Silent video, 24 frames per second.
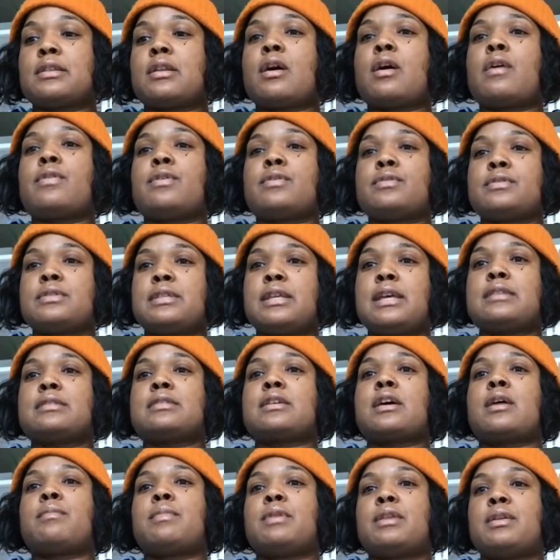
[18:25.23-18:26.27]
those things
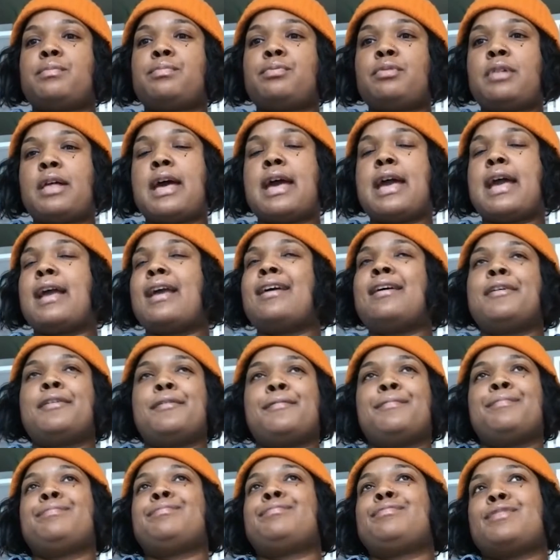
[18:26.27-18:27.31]
come into play.
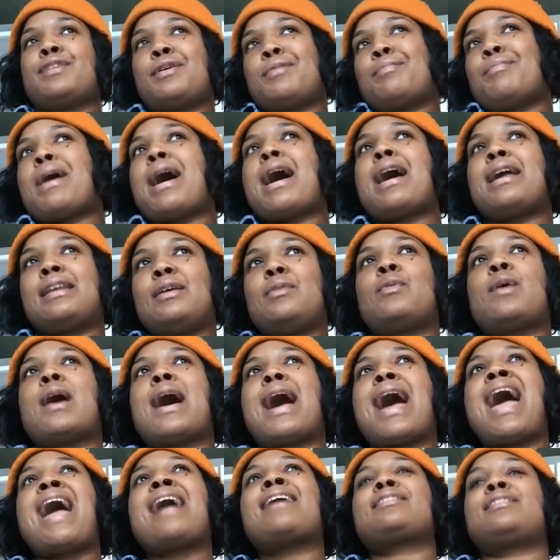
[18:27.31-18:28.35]
Your body will
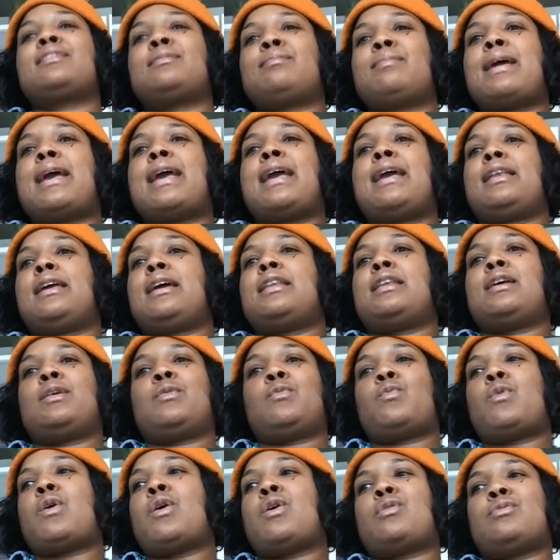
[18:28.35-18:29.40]
acclimate, and it
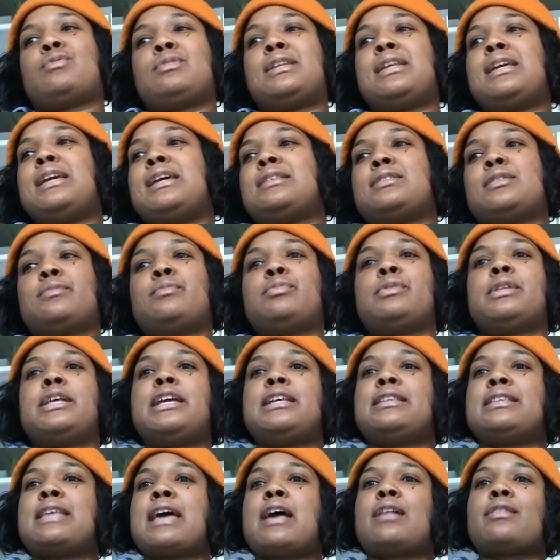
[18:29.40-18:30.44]
won't need to bleed
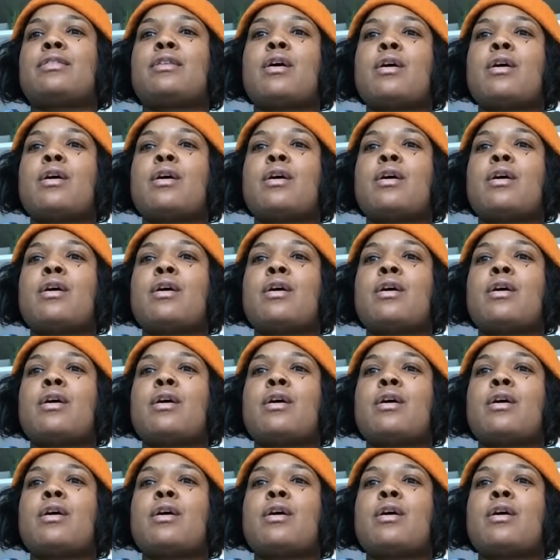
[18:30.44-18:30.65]
that long.